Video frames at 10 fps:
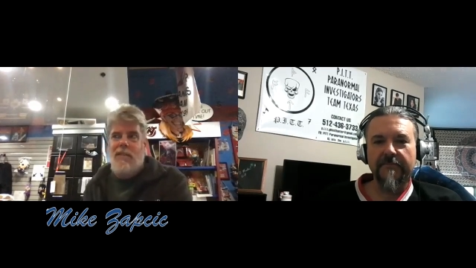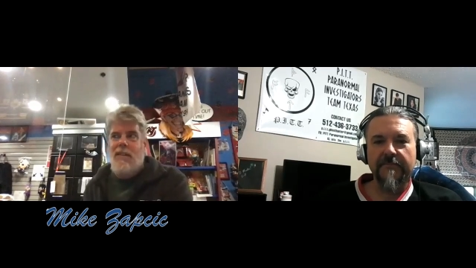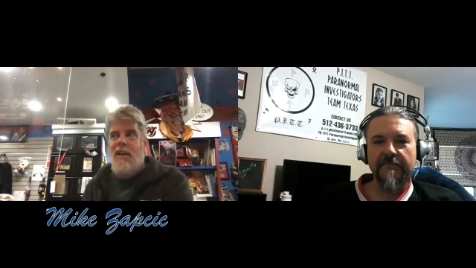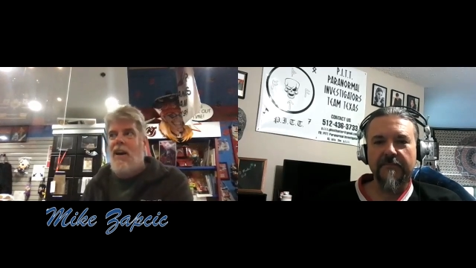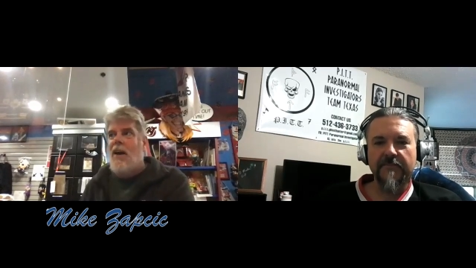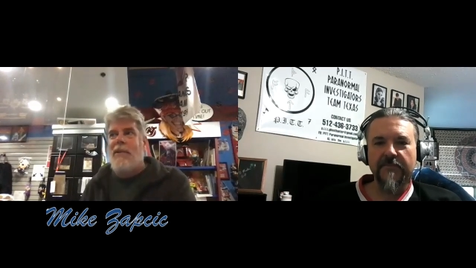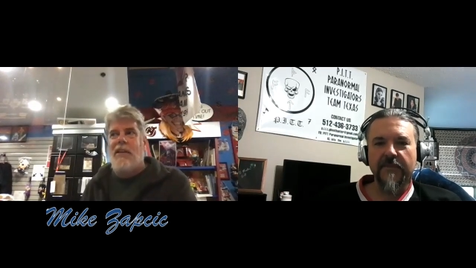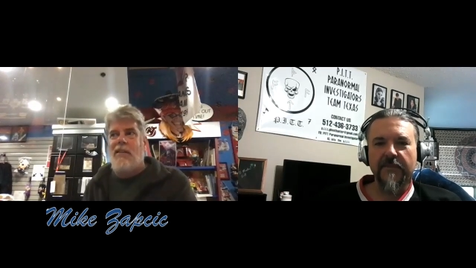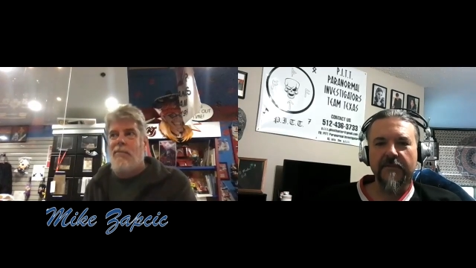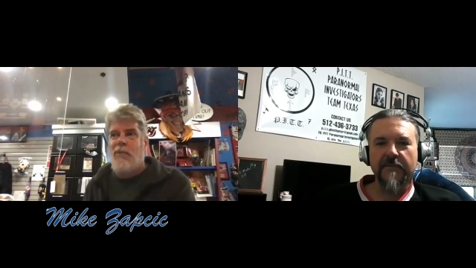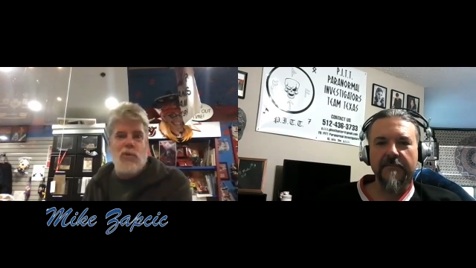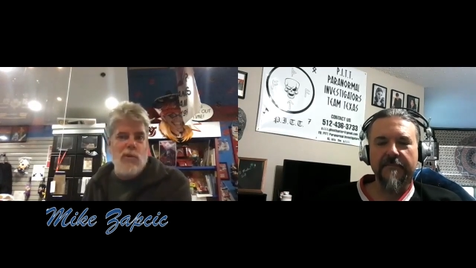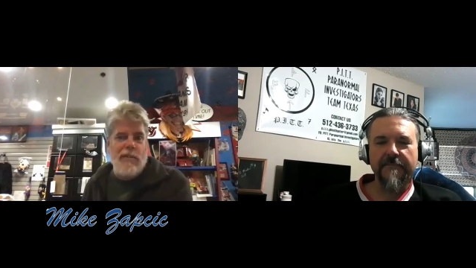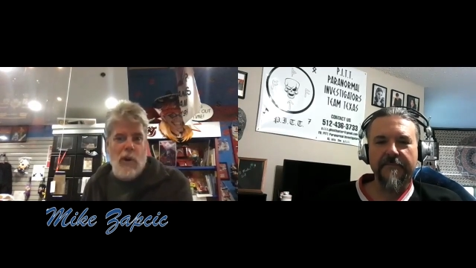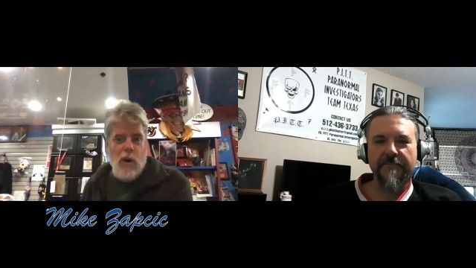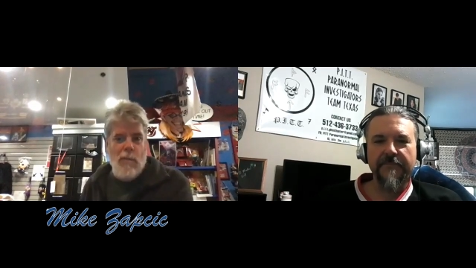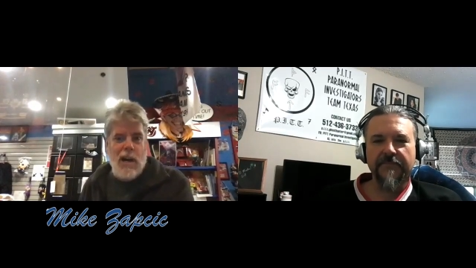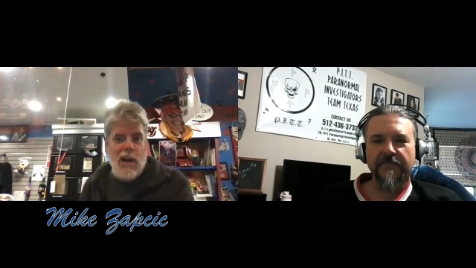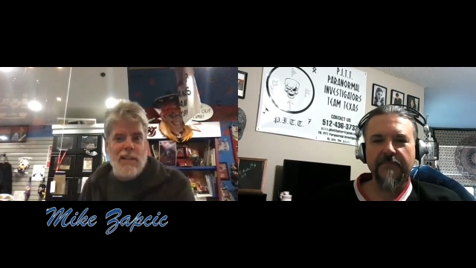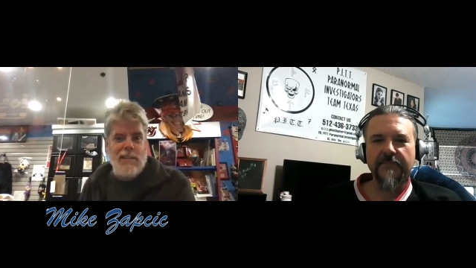Speaker 1: I mean, Mutual of
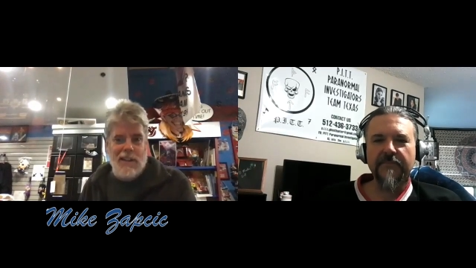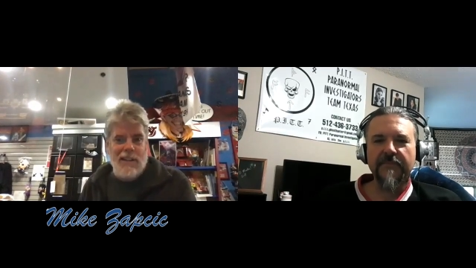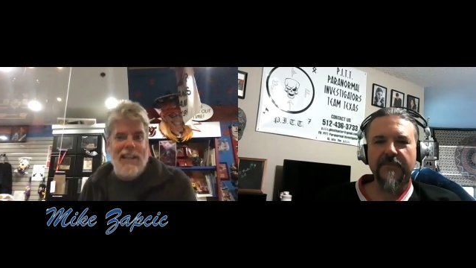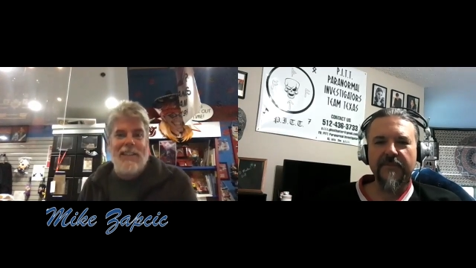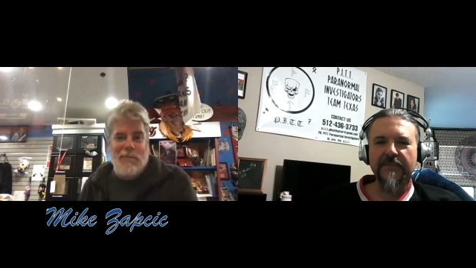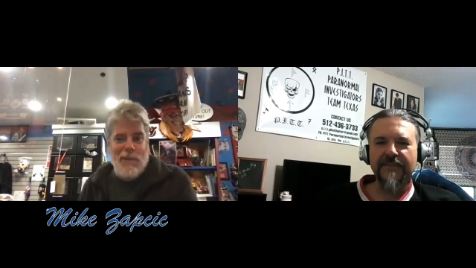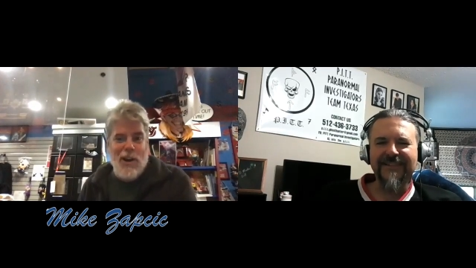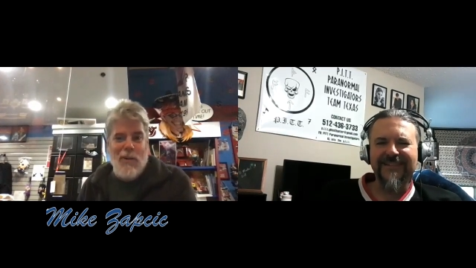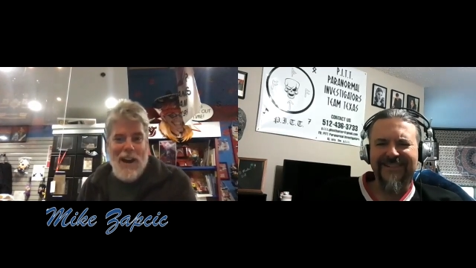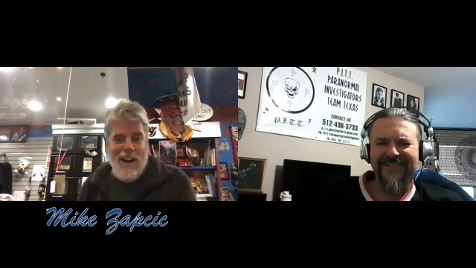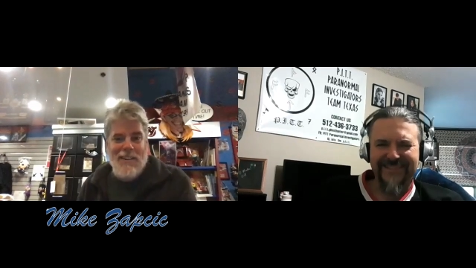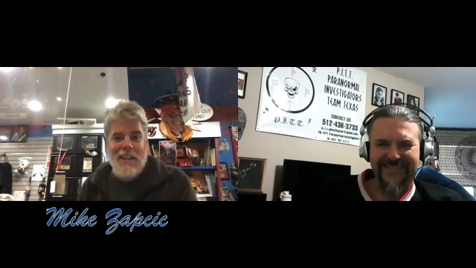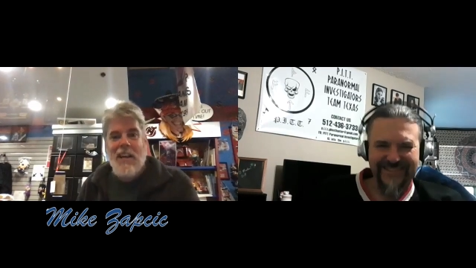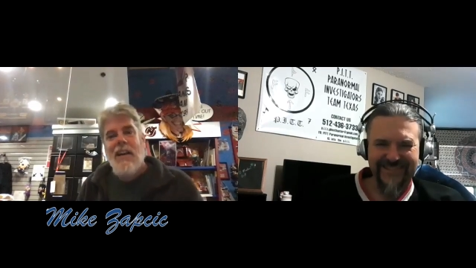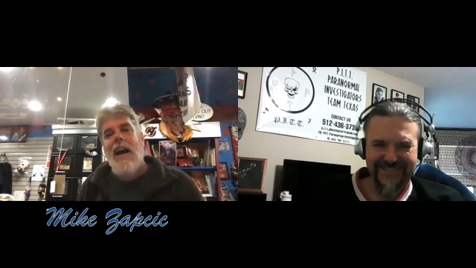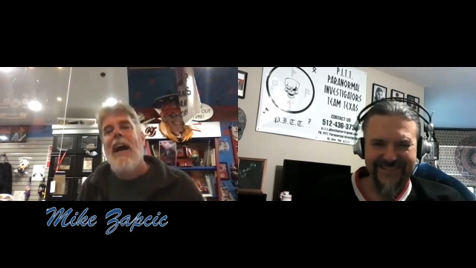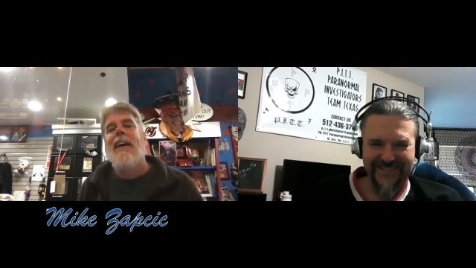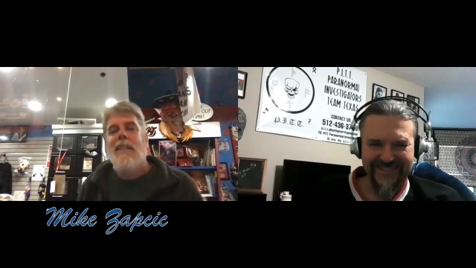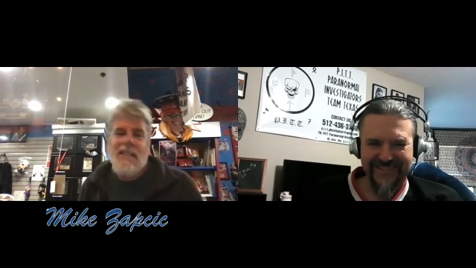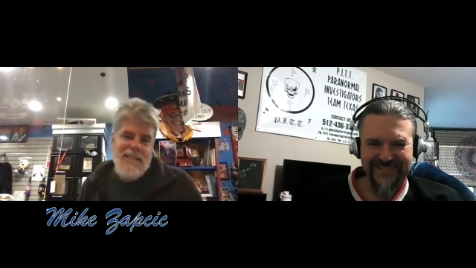Omaha is going to let them go out.
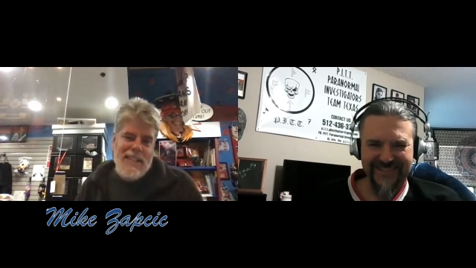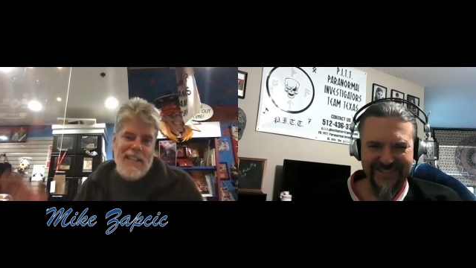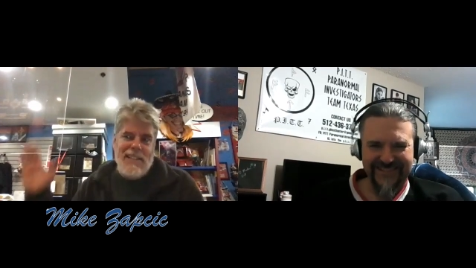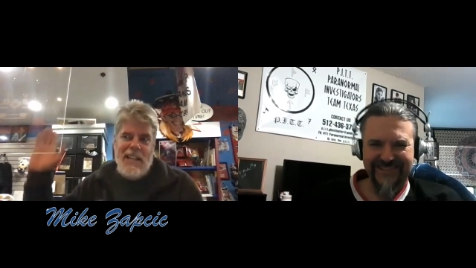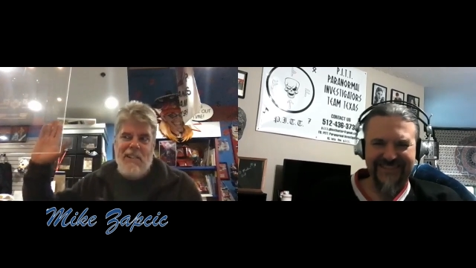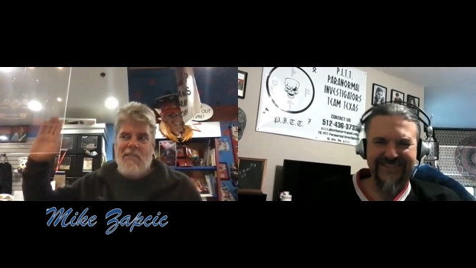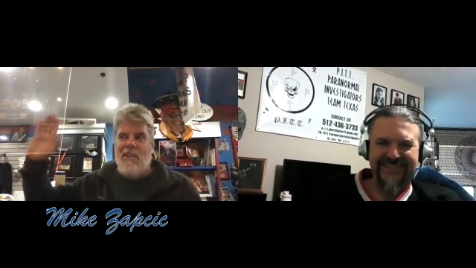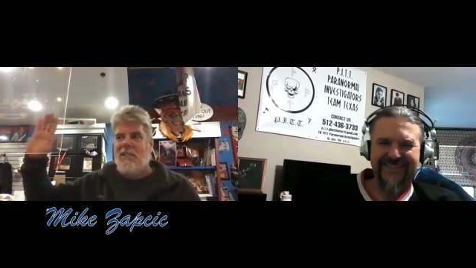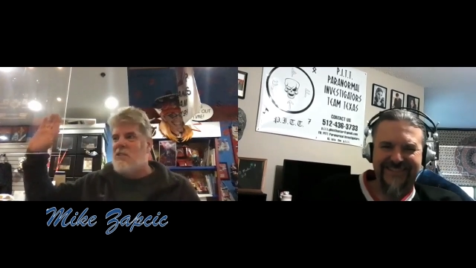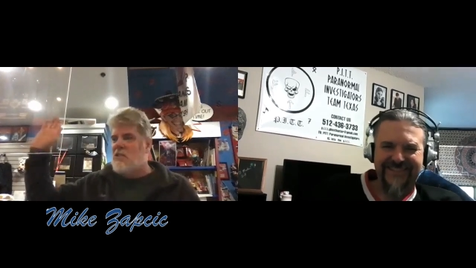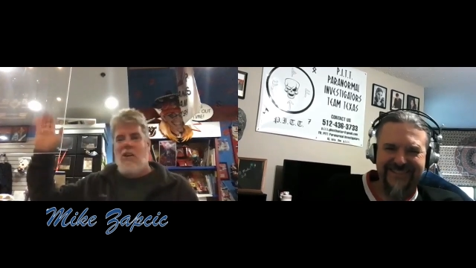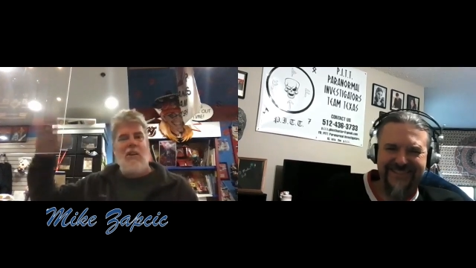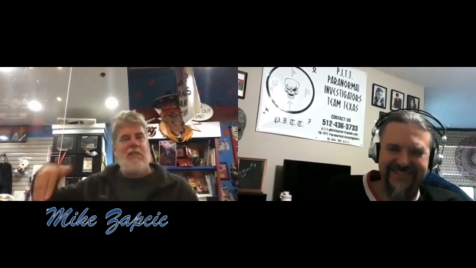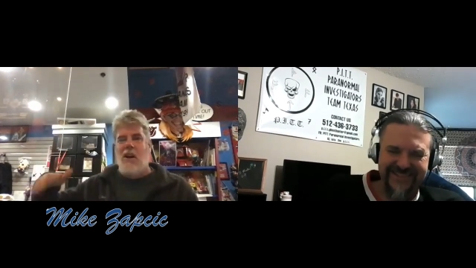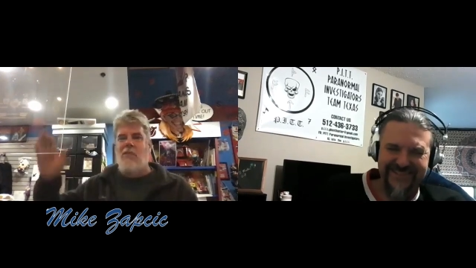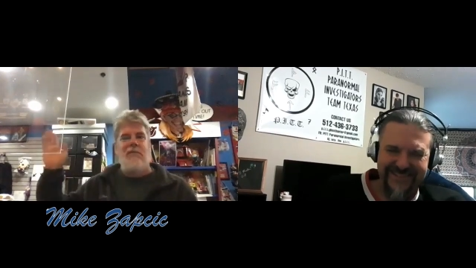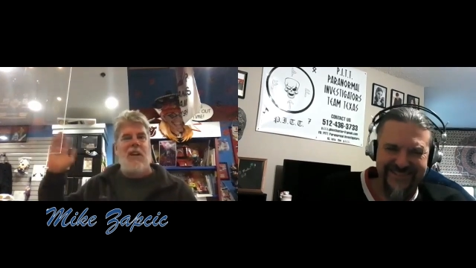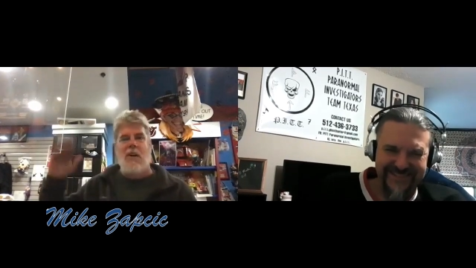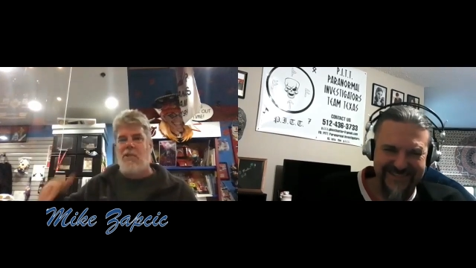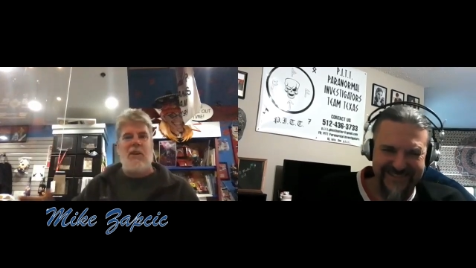Hey, 16-year-olds, sure, go
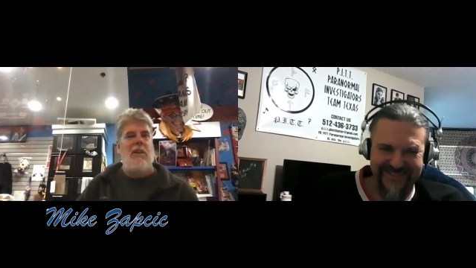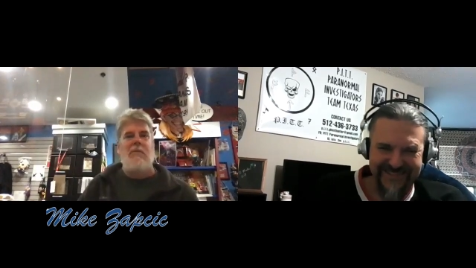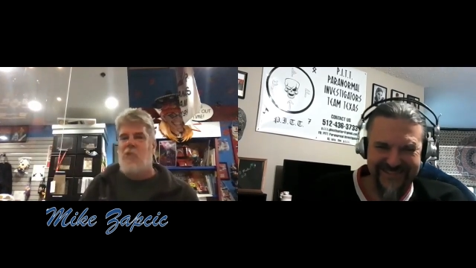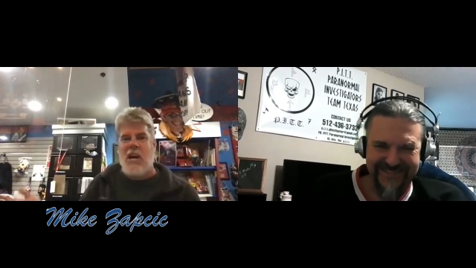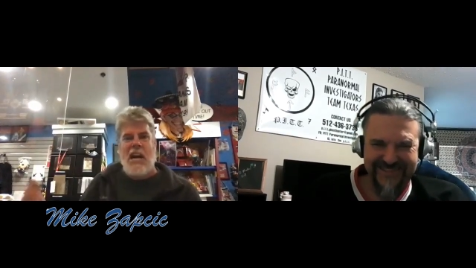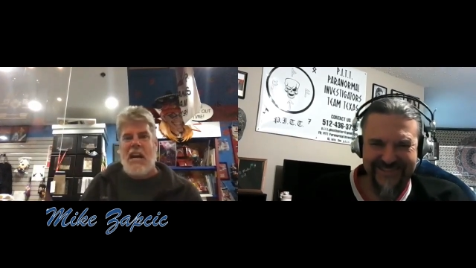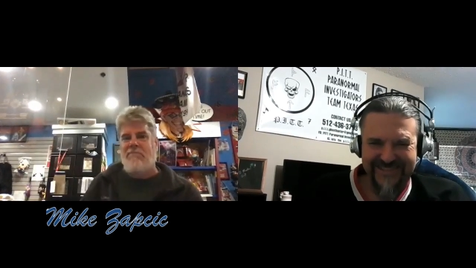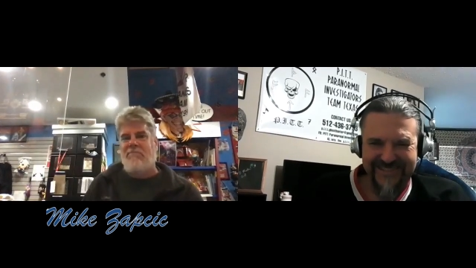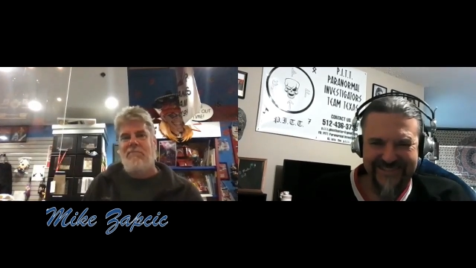and do it. Why not?